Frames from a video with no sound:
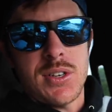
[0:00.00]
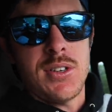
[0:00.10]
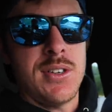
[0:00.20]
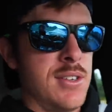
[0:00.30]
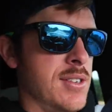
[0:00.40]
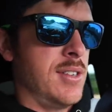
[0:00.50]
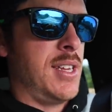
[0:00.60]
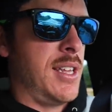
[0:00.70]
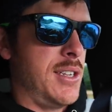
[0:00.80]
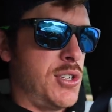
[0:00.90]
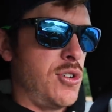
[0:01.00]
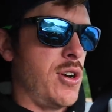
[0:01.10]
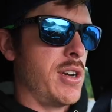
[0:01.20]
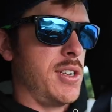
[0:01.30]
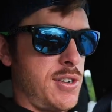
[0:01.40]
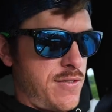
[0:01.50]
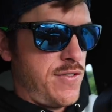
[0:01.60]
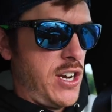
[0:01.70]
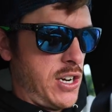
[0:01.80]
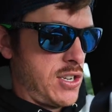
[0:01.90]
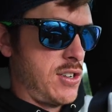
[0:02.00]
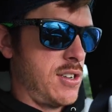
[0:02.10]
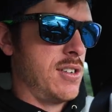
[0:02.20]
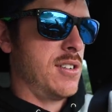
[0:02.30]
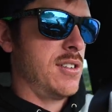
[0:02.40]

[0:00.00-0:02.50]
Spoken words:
that this truck is fixed.